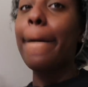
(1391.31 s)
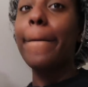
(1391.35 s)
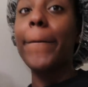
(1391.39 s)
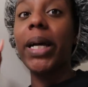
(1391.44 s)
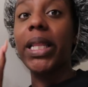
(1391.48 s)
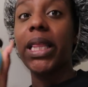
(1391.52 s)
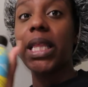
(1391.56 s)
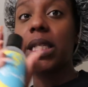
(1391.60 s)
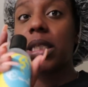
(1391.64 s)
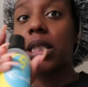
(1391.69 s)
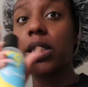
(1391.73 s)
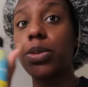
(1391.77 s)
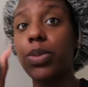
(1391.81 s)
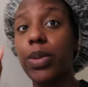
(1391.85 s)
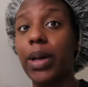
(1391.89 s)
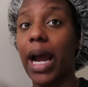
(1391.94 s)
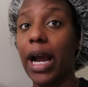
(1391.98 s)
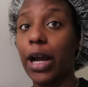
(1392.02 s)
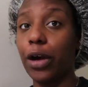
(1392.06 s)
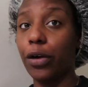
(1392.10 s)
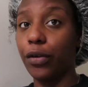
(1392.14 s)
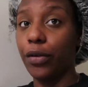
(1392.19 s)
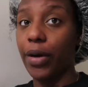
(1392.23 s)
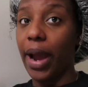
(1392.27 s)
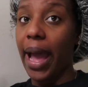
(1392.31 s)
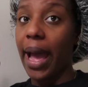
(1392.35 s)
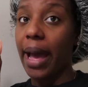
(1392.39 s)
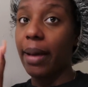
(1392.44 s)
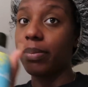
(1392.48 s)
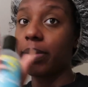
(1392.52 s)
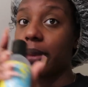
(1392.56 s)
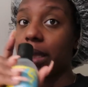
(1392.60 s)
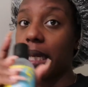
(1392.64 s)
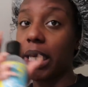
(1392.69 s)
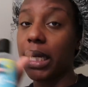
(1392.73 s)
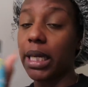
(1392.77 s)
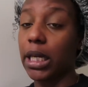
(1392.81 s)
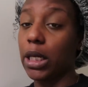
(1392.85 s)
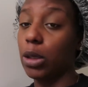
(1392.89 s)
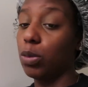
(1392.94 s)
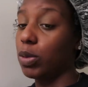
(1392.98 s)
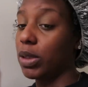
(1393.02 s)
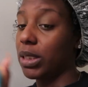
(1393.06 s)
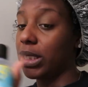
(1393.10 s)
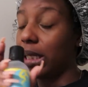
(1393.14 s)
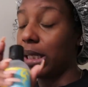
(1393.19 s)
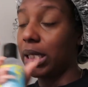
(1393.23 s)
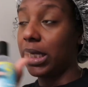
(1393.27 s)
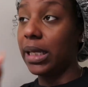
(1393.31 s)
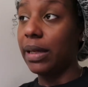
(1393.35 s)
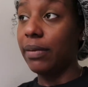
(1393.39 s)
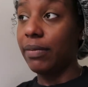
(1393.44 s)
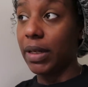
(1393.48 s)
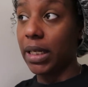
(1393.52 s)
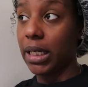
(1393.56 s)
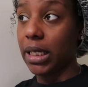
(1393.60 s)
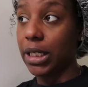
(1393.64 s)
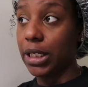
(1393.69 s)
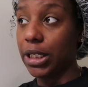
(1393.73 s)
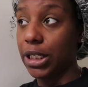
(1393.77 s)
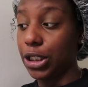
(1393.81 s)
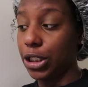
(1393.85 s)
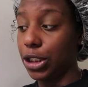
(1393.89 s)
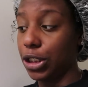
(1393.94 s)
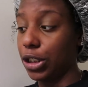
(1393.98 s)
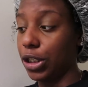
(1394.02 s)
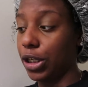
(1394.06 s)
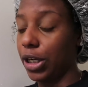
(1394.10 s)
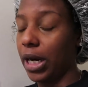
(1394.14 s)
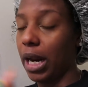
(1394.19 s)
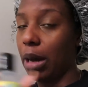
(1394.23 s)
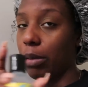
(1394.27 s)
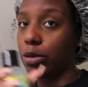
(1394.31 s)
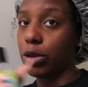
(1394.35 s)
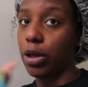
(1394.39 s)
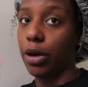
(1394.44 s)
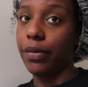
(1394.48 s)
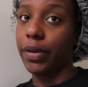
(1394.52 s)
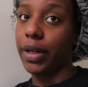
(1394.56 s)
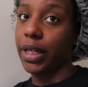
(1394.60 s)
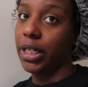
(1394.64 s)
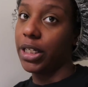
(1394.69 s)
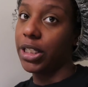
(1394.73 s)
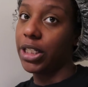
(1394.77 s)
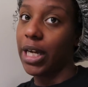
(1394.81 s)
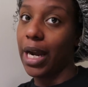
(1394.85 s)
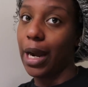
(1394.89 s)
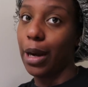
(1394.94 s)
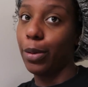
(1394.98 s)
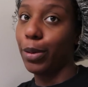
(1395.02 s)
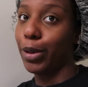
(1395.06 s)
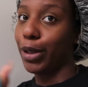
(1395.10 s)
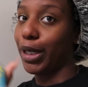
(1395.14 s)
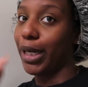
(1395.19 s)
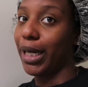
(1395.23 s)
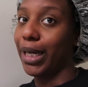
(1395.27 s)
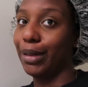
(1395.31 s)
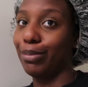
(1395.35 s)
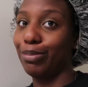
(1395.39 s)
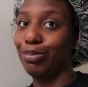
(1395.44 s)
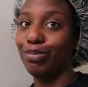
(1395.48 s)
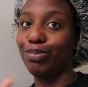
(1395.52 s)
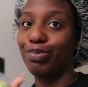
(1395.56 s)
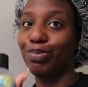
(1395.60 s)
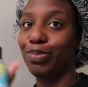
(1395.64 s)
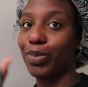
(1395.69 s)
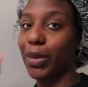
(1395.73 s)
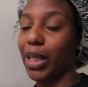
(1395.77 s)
But this is what I grabbed thinking it was the leave-in conditioner, and I was already in the shower, and